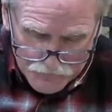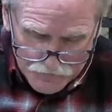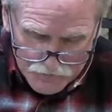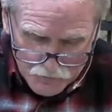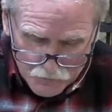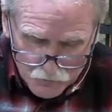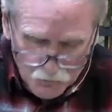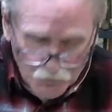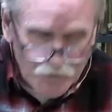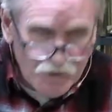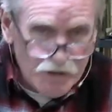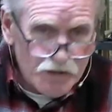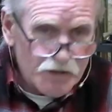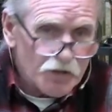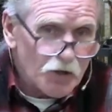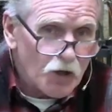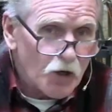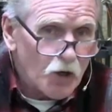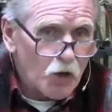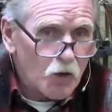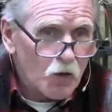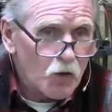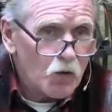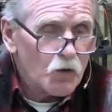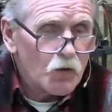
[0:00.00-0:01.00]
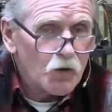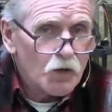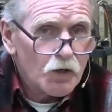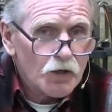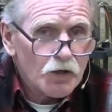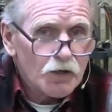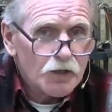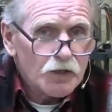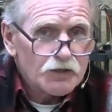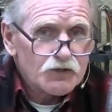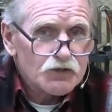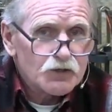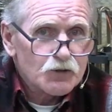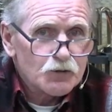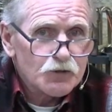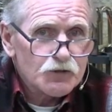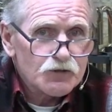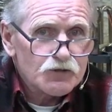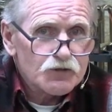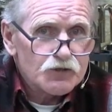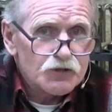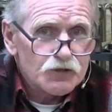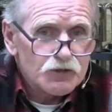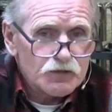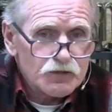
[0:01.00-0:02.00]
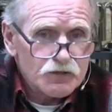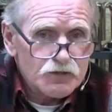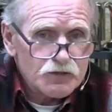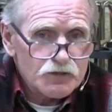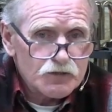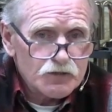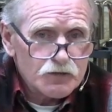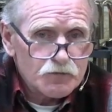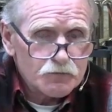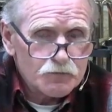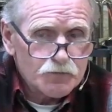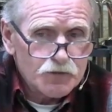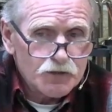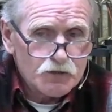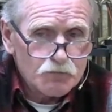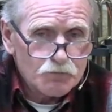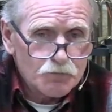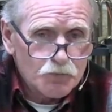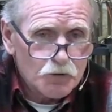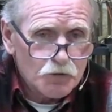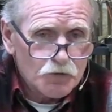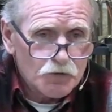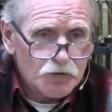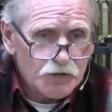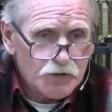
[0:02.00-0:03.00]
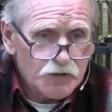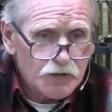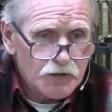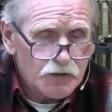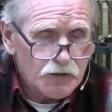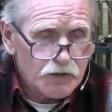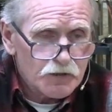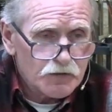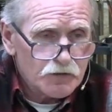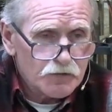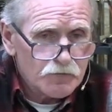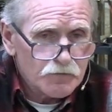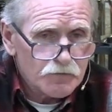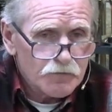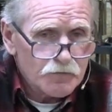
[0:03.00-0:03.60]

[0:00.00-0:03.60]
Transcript: We know, as Christians, being born again,